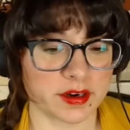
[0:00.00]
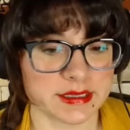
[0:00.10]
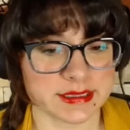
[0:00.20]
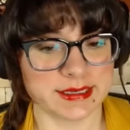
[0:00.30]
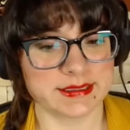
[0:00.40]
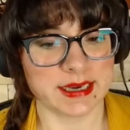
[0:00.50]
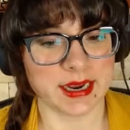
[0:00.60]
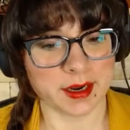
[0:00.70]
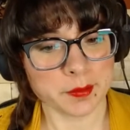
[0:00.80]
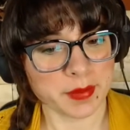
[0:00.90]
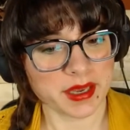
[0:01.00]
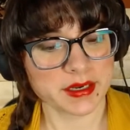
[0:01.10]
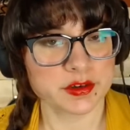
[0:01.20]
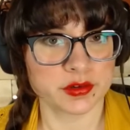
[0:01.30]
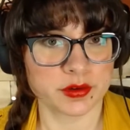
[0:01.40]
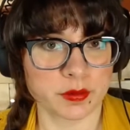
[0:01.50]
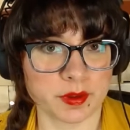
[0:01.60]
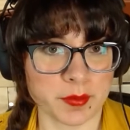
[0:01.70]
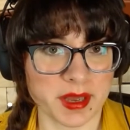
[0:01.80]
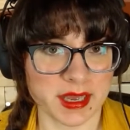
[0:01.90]
VR is a time-bending shooter
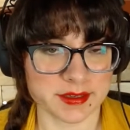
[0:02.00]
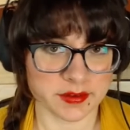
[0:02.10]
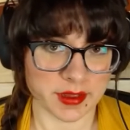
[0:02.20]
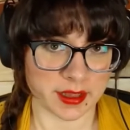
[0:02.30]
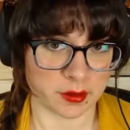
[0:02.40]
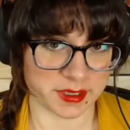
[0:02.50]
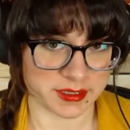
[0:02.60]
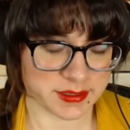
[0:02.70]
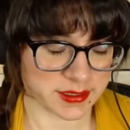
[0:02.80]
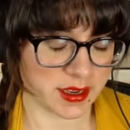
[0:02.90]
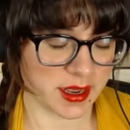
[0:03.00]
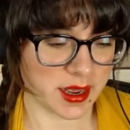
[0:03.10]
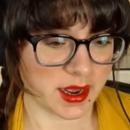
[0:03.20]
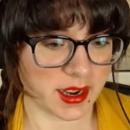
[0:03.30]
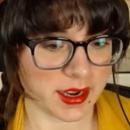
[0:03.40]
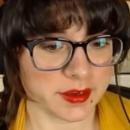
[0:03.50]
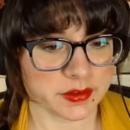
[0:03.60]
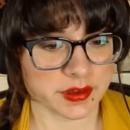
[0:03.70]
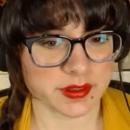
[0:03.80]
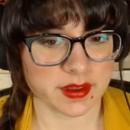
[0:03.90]
with puzzle elements. I
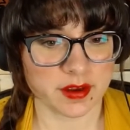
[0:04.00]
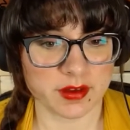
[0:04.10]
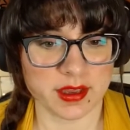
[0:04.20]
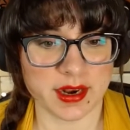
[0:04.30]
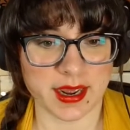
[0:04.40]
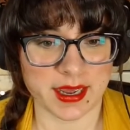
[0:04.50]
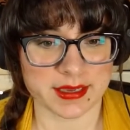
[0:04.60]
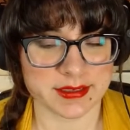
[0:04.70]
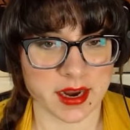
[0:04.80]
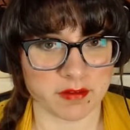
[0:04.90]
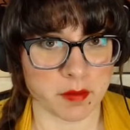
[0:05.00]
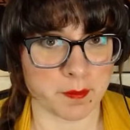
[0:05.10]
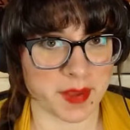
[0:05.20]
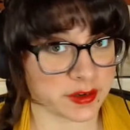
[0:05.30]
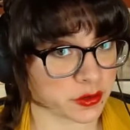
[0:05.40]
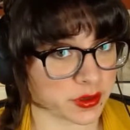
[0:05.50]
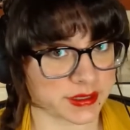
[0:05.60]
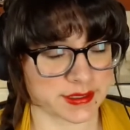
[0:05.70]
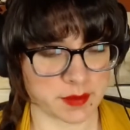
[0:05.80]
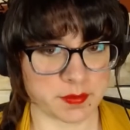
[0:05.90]
usually think of it as kind of a
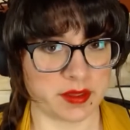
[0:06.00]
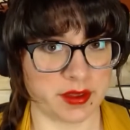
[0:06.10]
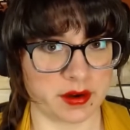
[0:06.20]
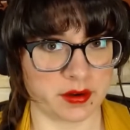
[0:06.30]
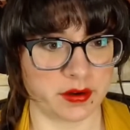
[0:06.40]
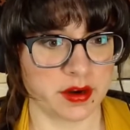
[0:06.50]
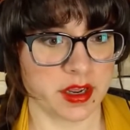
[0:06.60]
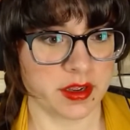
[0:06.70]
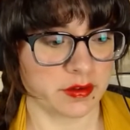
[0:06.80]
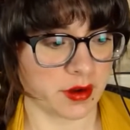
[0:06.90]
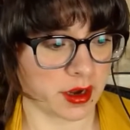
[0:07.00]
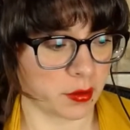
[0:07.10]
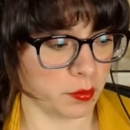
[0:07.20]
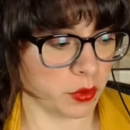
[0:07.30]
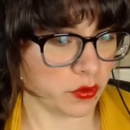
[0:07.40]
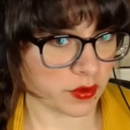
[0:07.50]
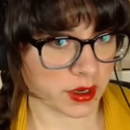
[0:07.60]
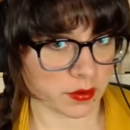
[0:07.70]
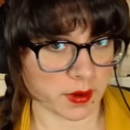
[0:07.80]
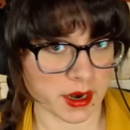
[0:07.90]
matrix simulator. You're kind of
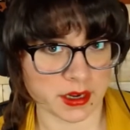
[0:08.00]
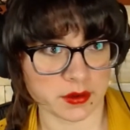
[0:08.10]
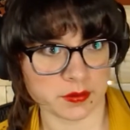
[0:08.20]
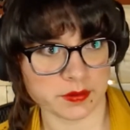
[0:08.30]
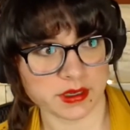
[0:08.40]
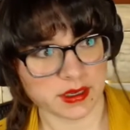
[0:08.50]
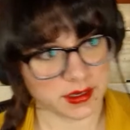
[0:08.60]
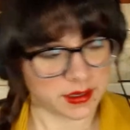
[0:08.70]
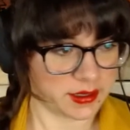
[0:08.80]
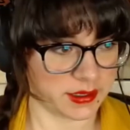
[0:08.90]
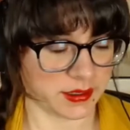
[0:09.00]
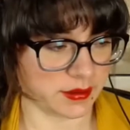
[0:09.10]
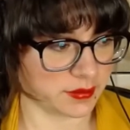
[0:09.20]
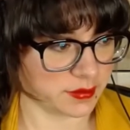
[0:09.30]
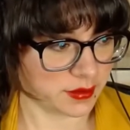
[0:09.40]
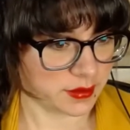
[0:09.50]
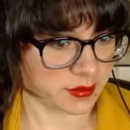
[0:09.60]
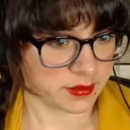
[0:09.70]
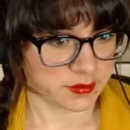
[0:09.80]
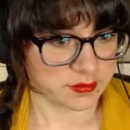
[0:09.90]
moving around in
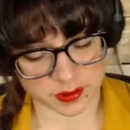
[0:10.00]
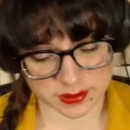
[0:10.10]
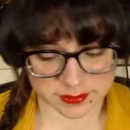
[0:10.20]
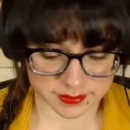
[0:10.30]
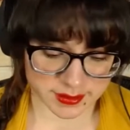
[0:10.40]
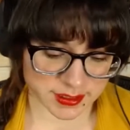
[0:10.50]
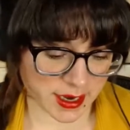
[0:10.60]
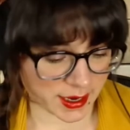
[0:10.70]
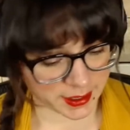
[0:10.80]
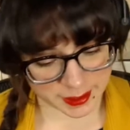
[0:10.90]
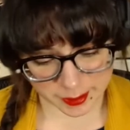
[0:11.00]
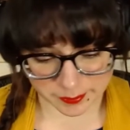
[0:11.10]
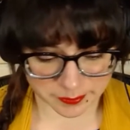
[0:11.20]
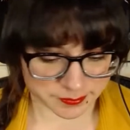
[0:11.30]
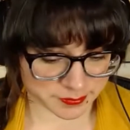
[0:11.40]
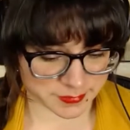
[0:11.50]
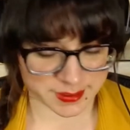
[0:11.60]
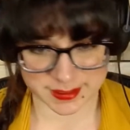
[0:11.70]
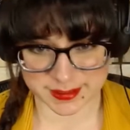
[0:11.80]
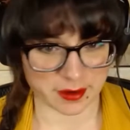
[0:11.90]
different time
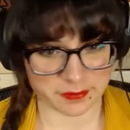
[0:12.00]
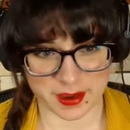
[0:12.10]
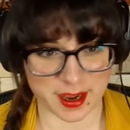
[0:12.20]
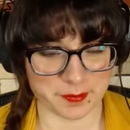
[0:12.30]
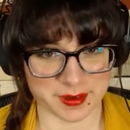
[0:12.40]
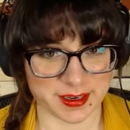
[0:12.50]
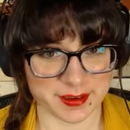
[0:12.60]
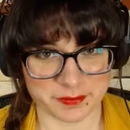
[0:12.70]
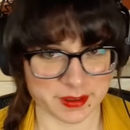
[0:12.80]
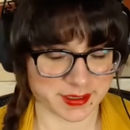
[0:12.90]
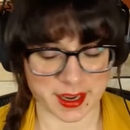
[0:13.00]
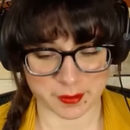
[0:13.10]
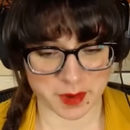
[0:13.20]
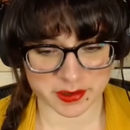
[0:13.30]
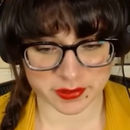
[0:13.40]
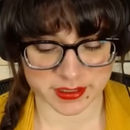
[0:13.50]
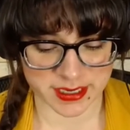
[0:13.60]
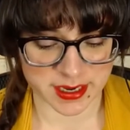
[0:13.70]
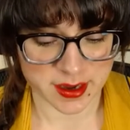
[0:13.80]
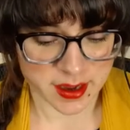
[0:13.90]
stuff happening, feels kind of
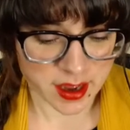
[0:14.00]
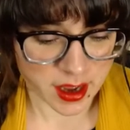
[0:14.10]
matrixy.